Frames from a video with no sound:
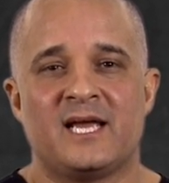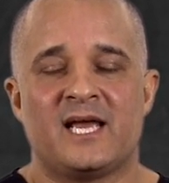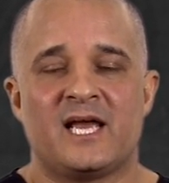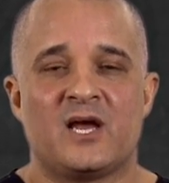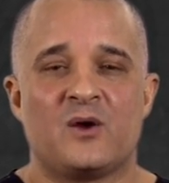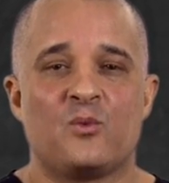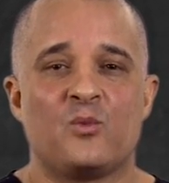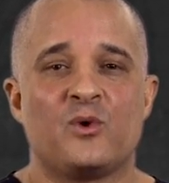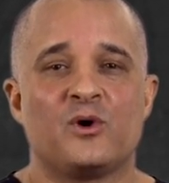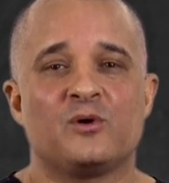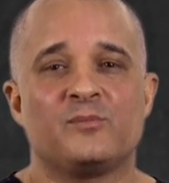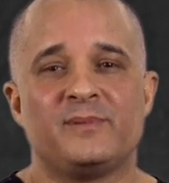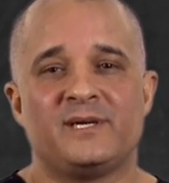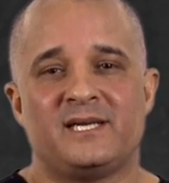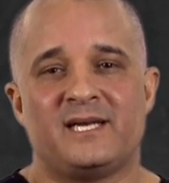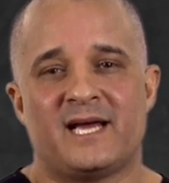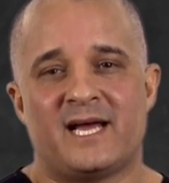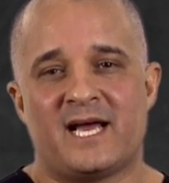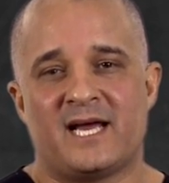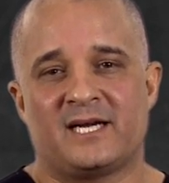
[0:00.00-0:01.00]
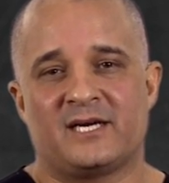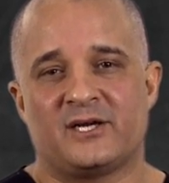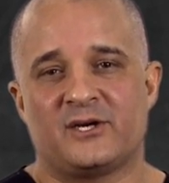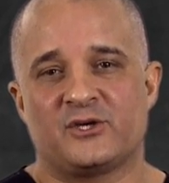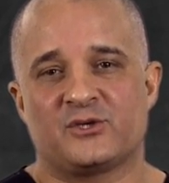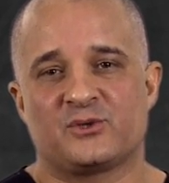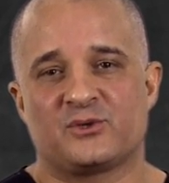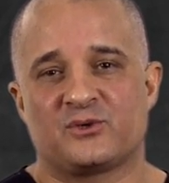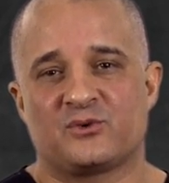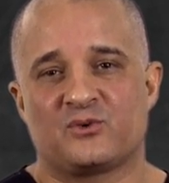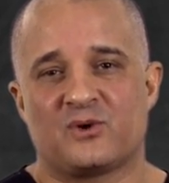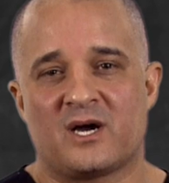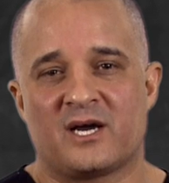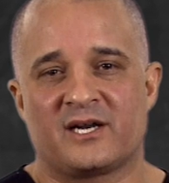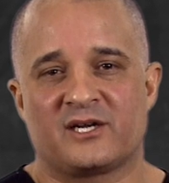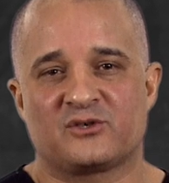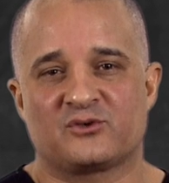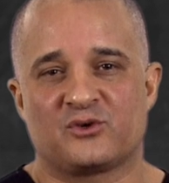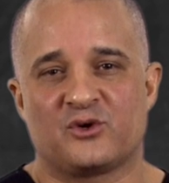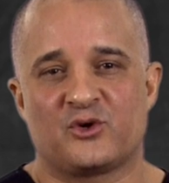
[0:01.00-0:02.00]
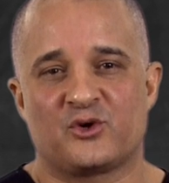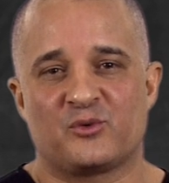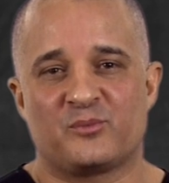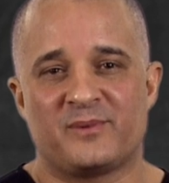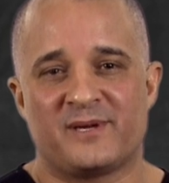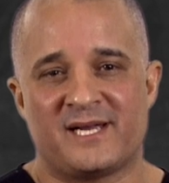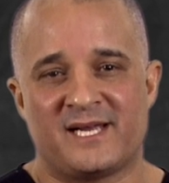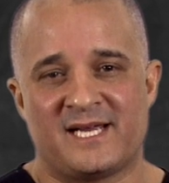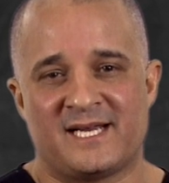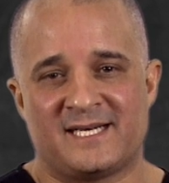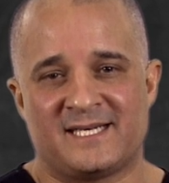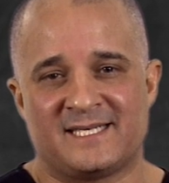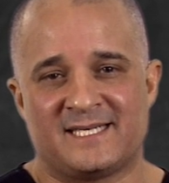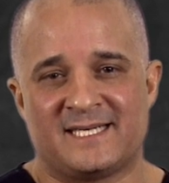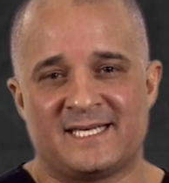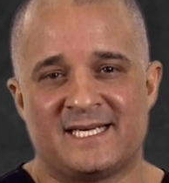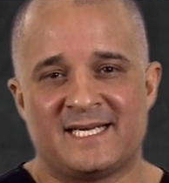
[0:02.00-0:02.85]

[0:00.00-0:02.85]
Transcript: and will be diagnosed with chronic scrotal pain.